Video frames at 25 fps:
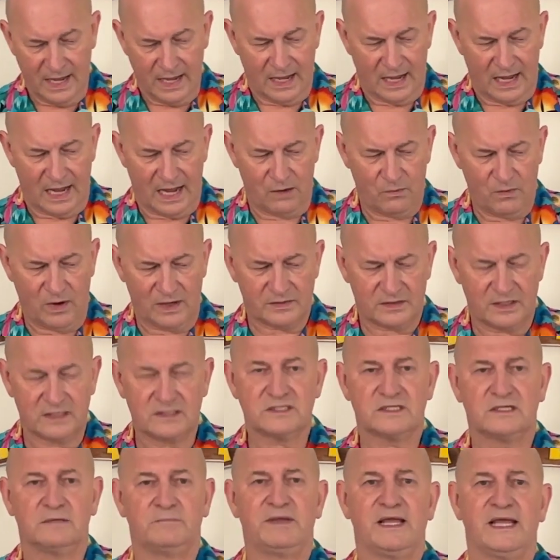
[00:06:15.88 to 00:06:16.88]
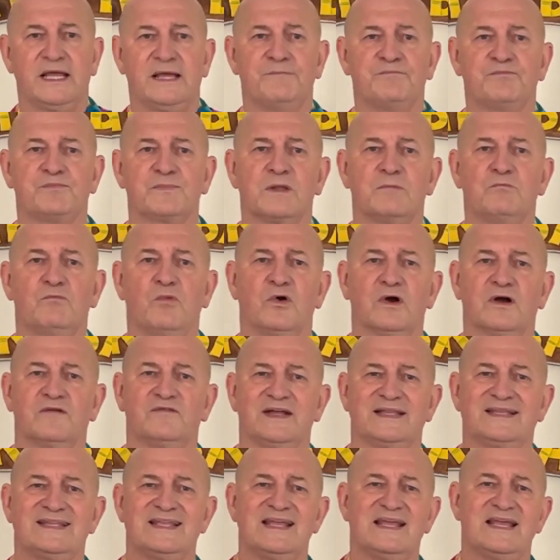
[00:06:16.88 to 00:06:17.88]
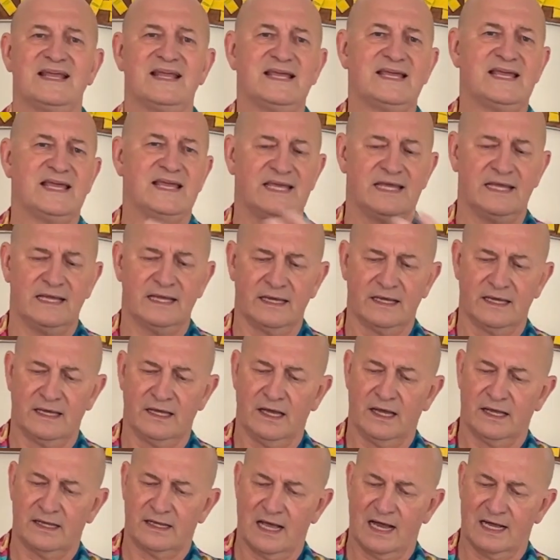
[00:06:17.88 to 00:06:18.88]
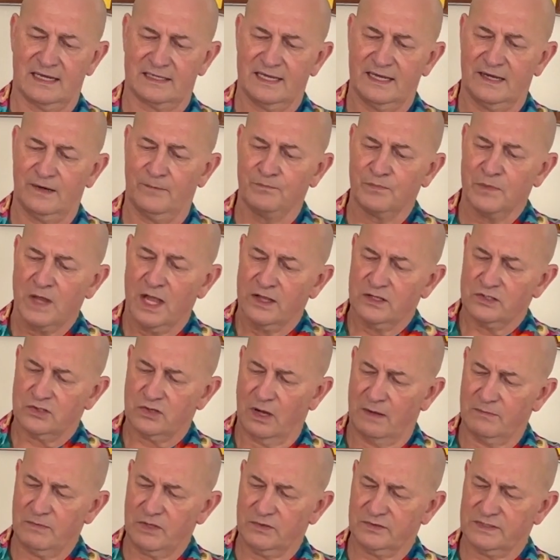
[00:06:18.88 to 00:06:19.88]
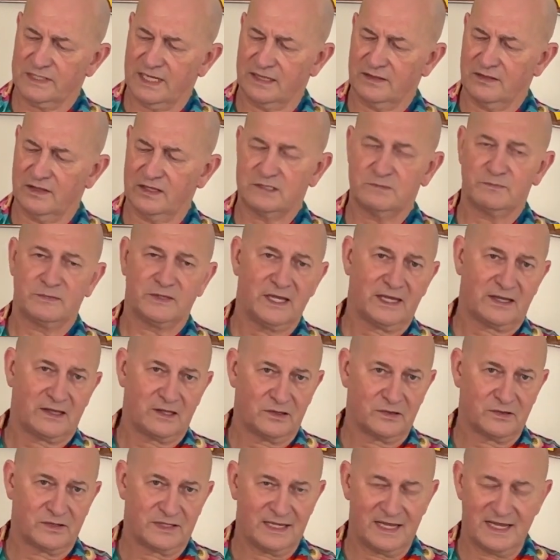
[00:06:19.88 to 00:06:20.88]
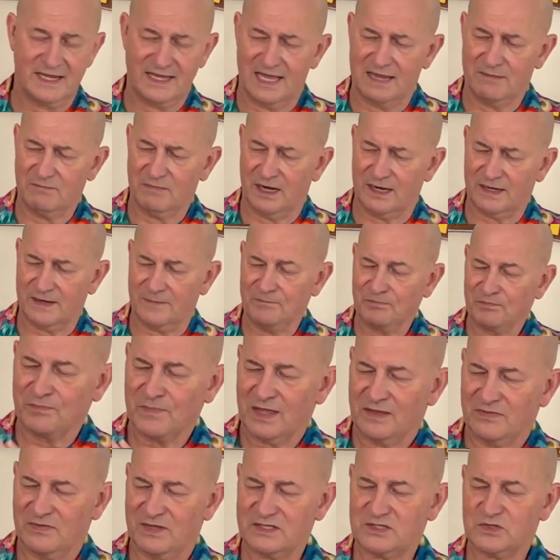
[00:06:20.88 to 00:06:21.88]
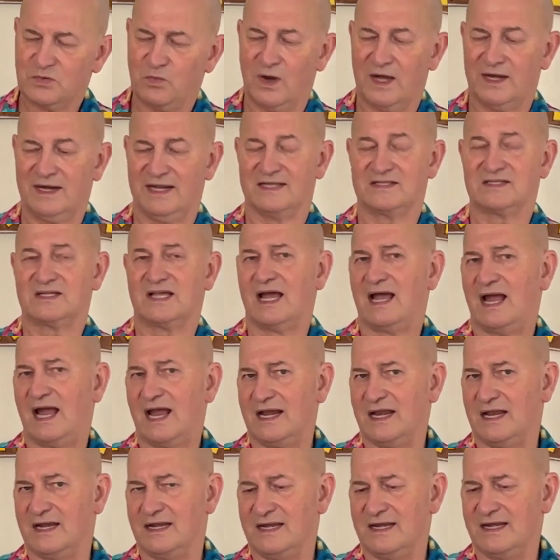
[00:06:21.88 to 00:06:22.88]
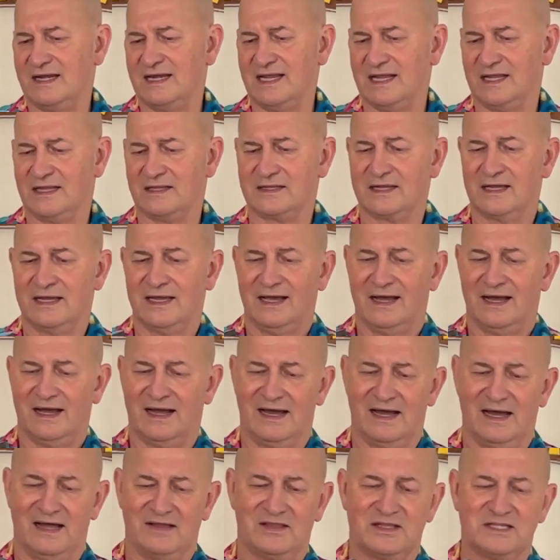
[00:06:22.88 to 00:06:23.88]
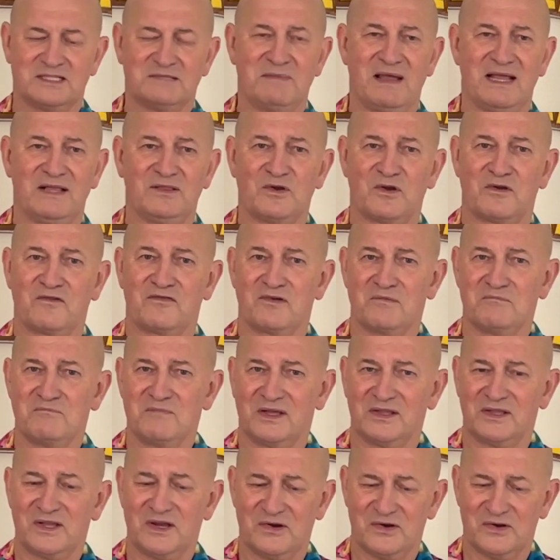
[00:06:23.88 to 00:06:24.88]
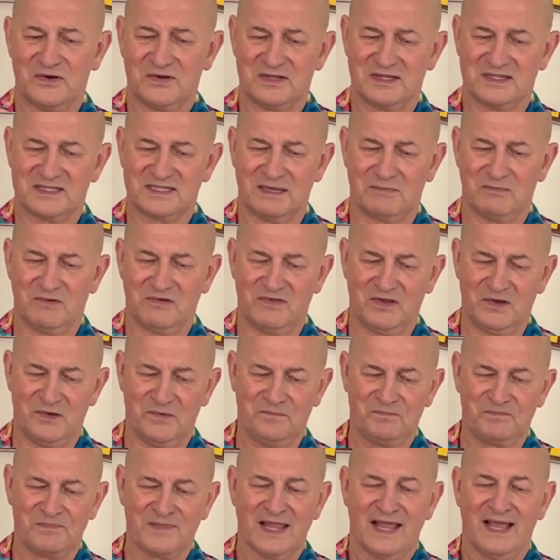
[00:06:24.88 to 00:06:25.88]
I want this to be more of a tiki cocktail. So I'm using this particular tiki mug. This one, it's kind of neat. This may look familiar to some of you.